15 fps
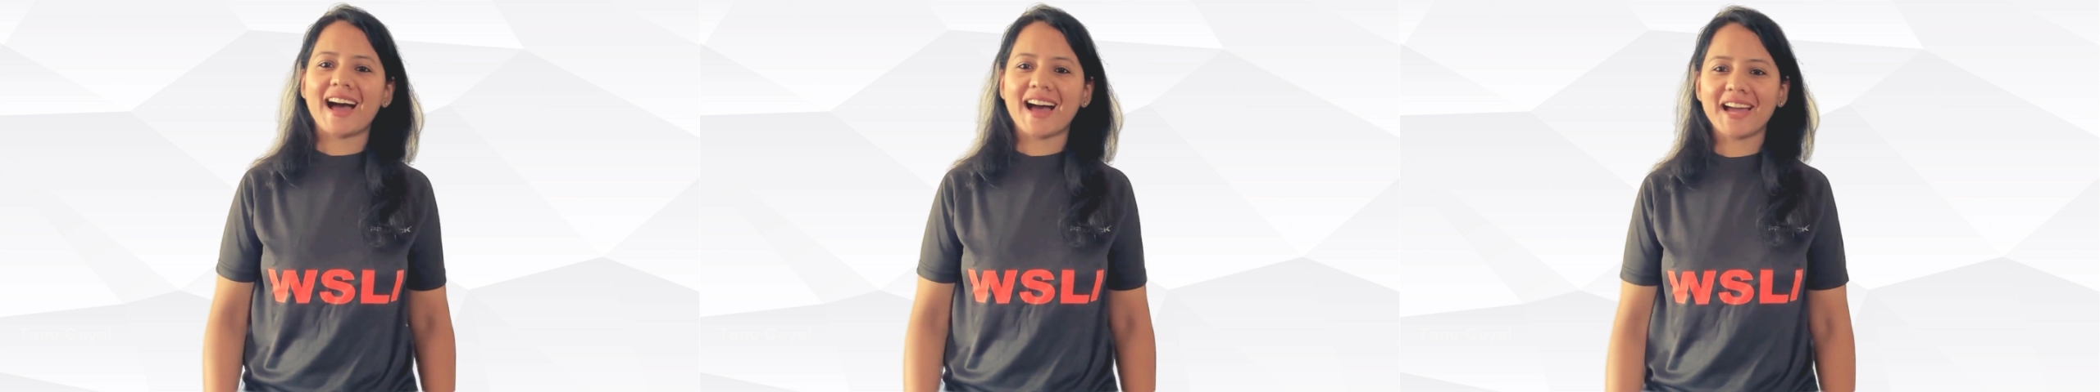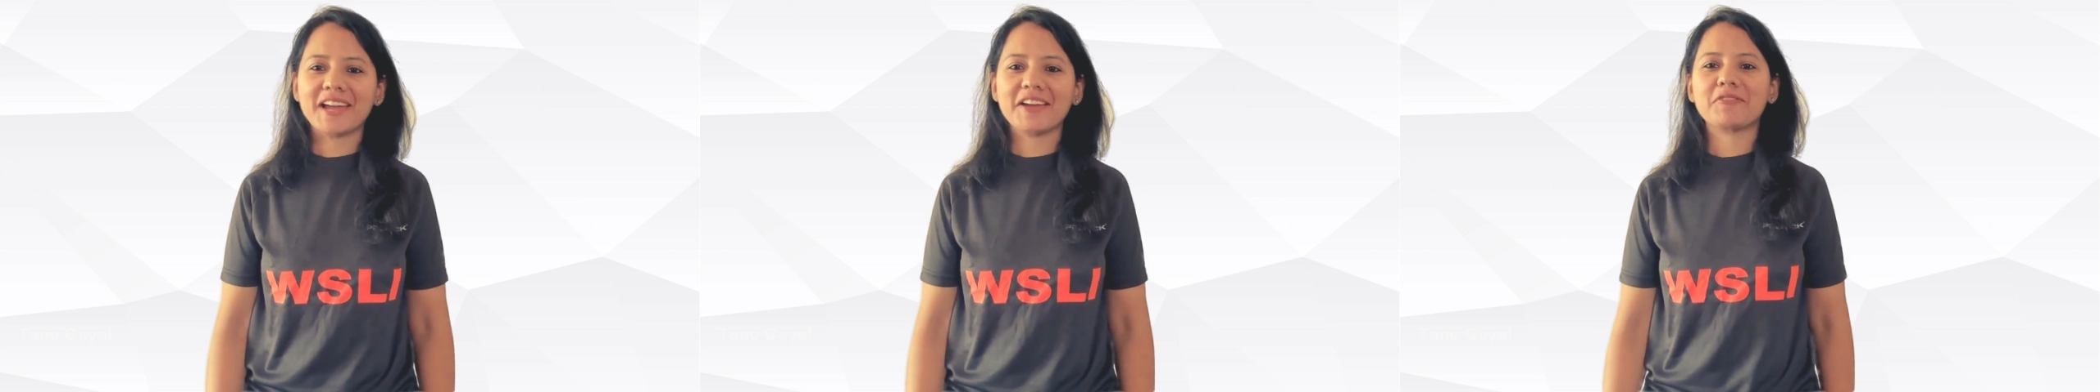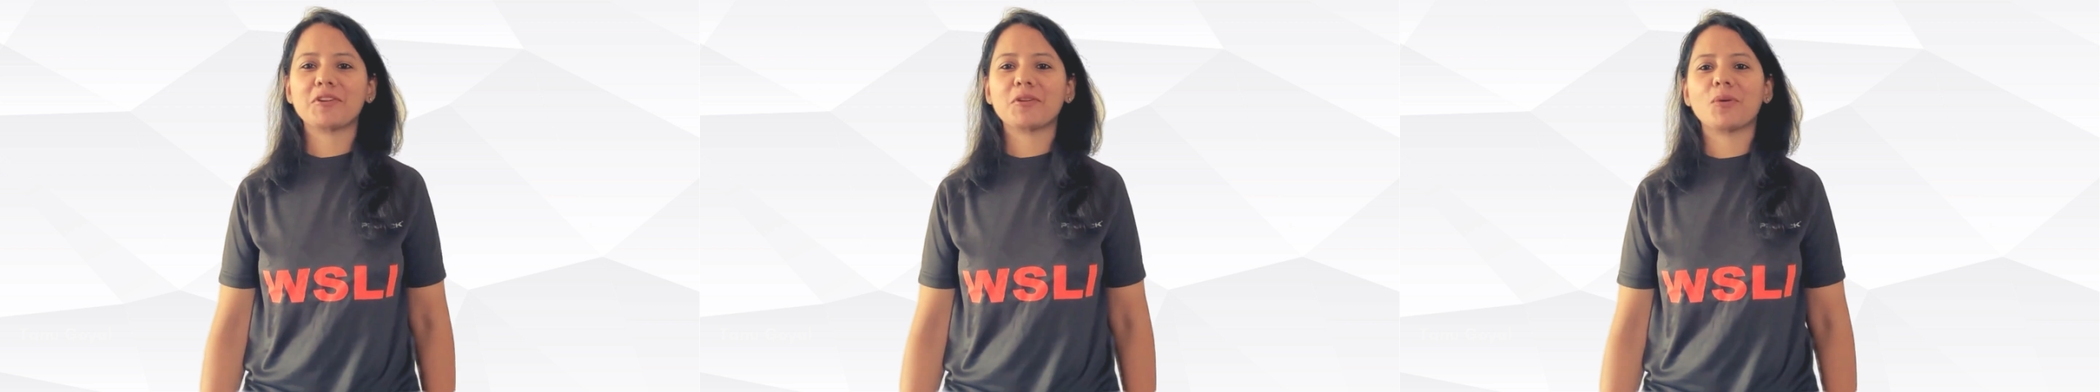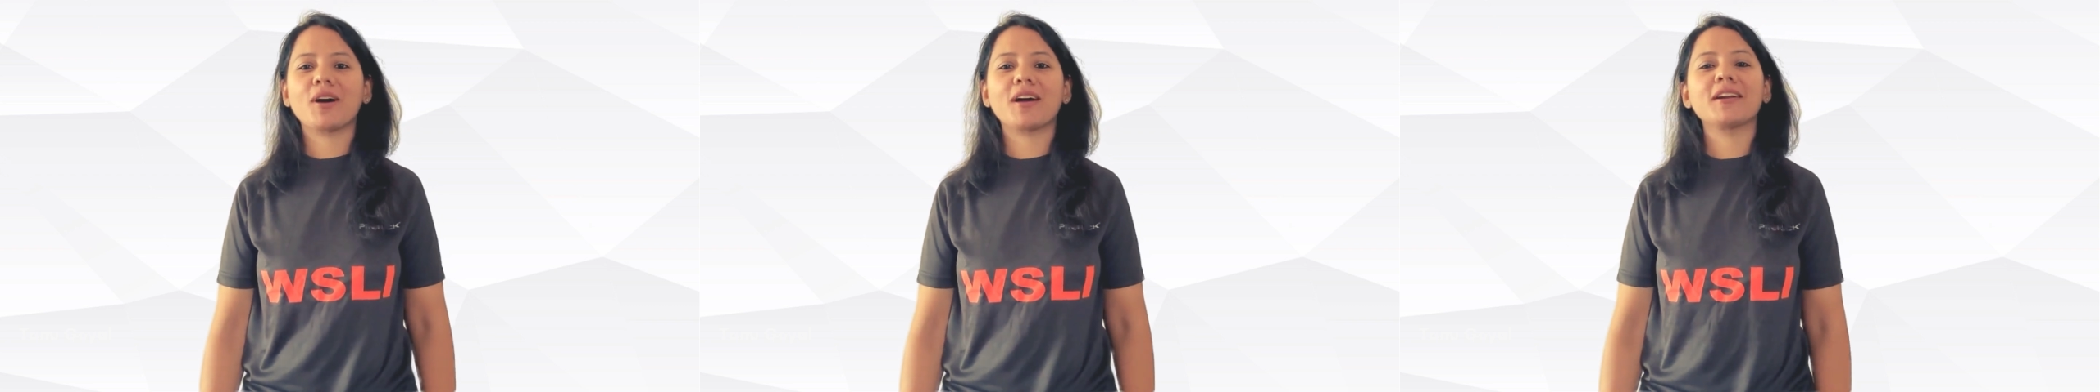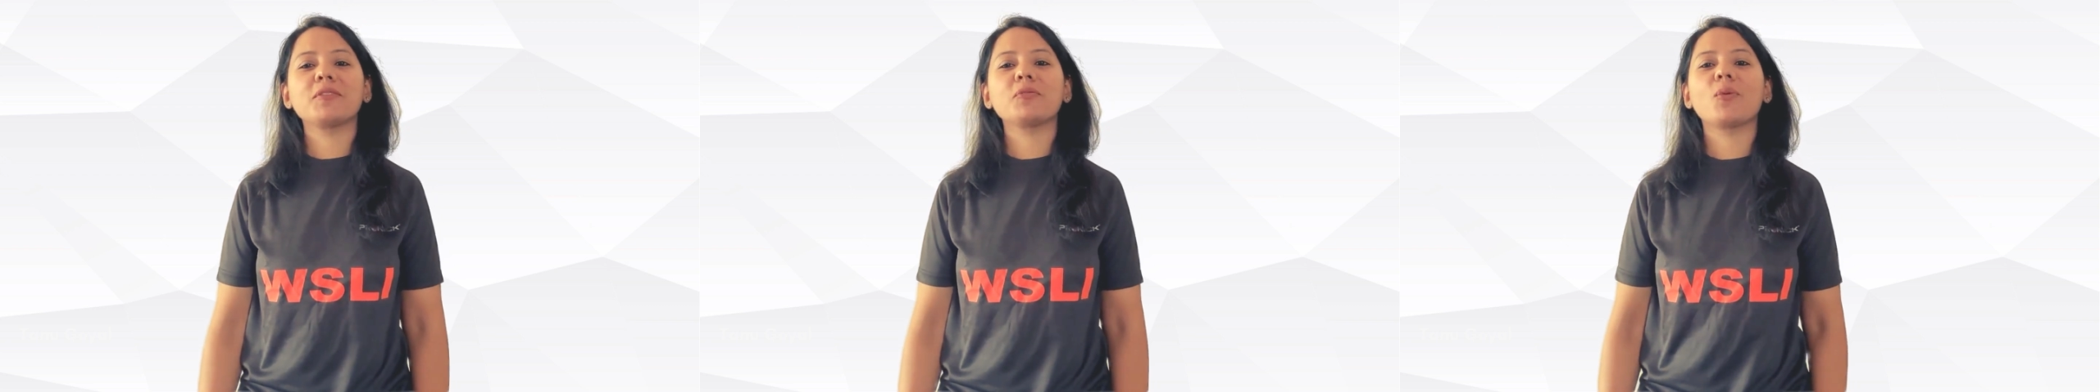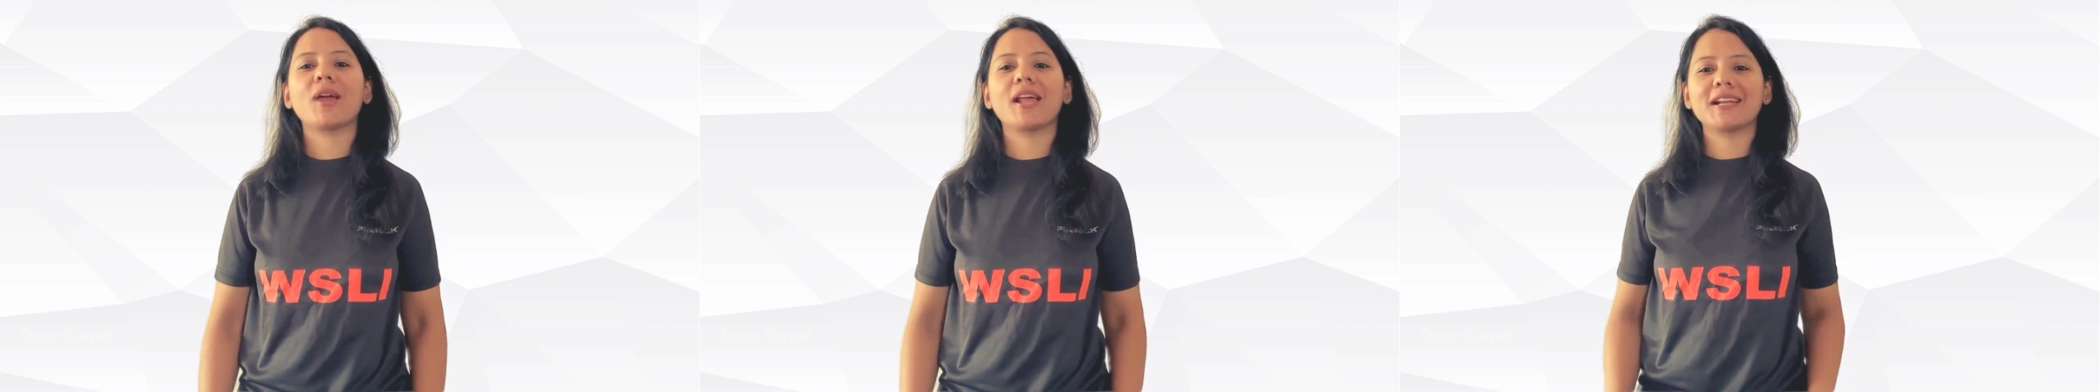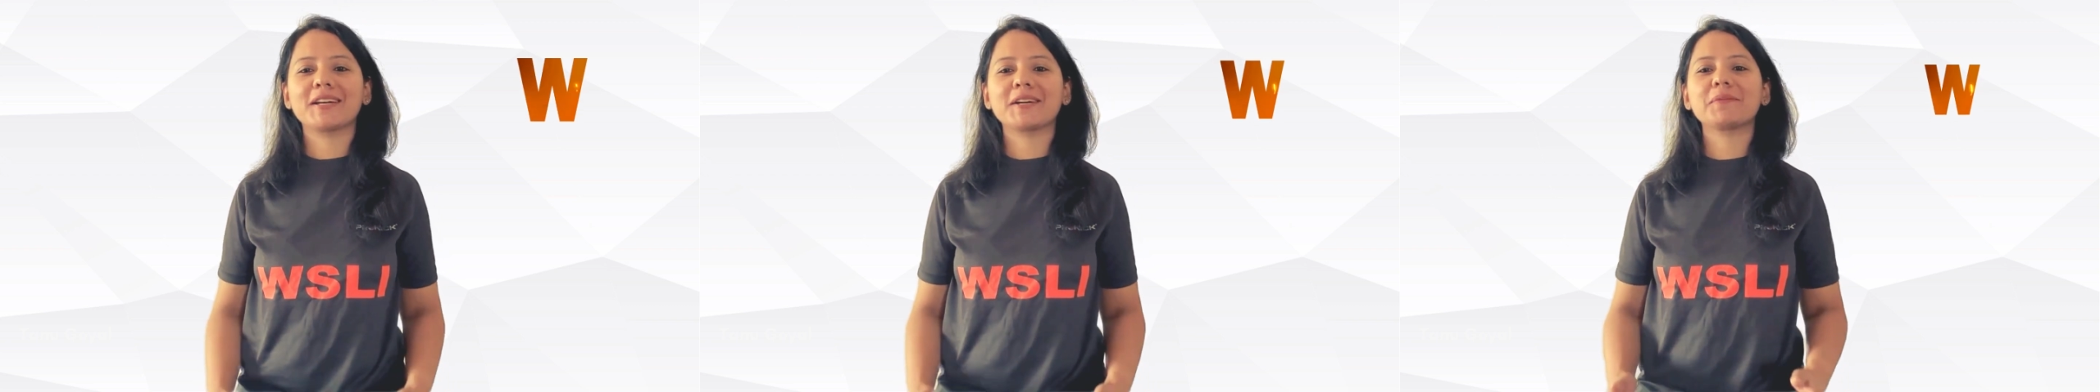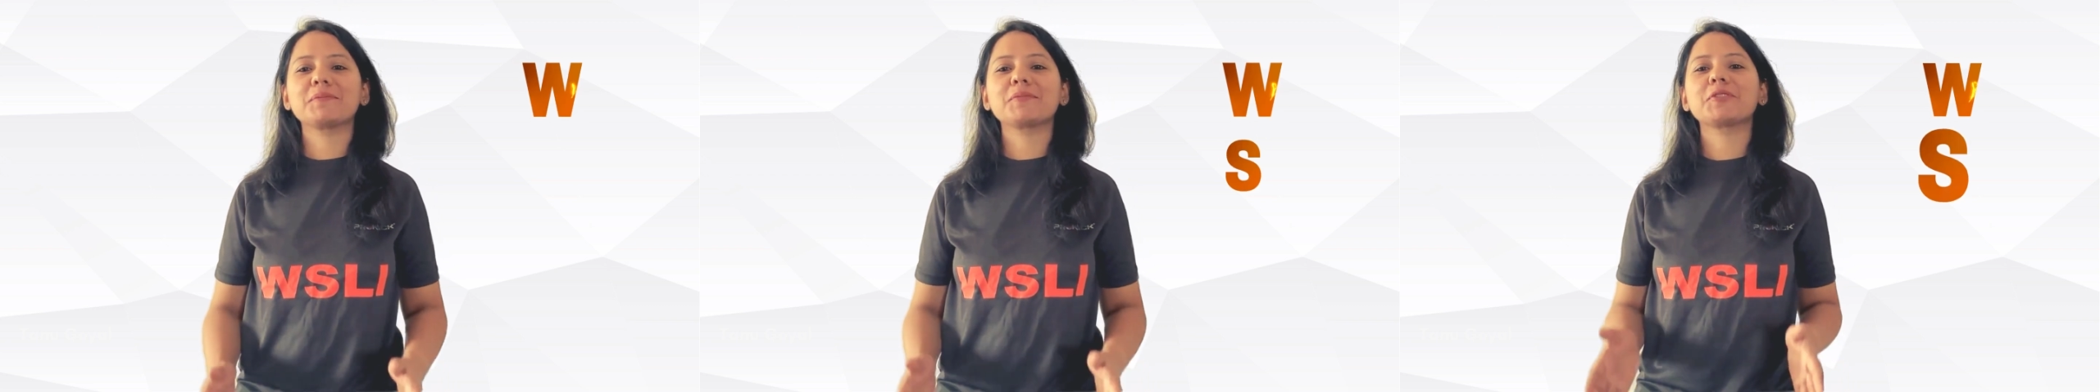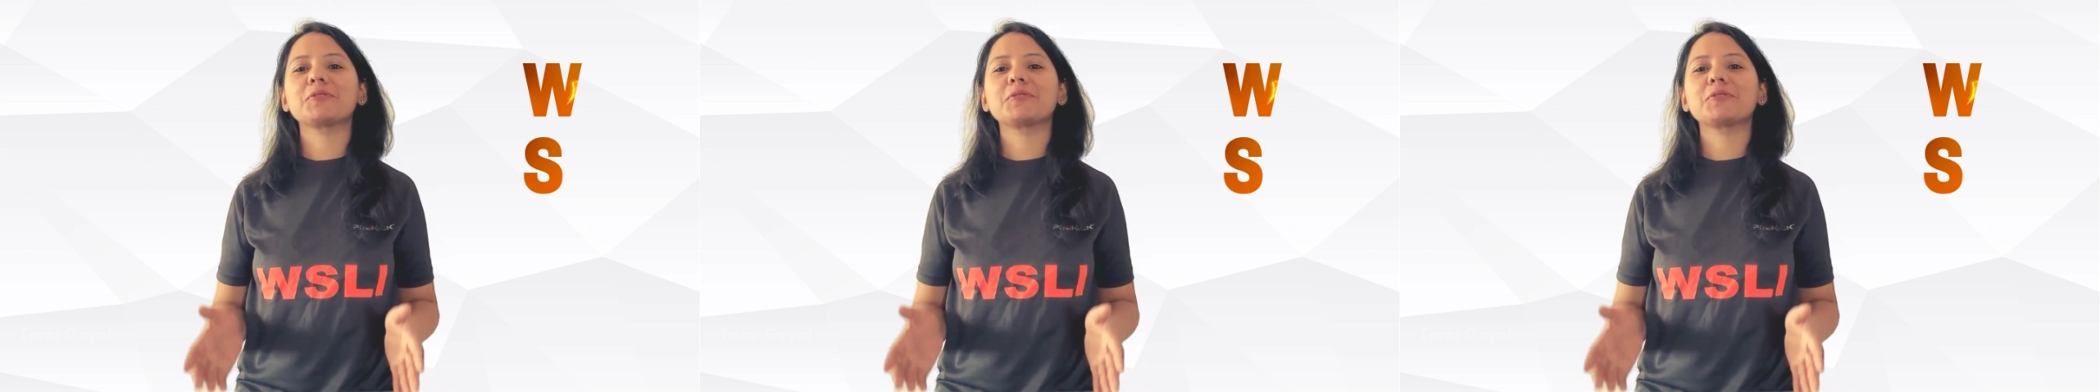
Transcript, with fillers: Hi everyone, welcome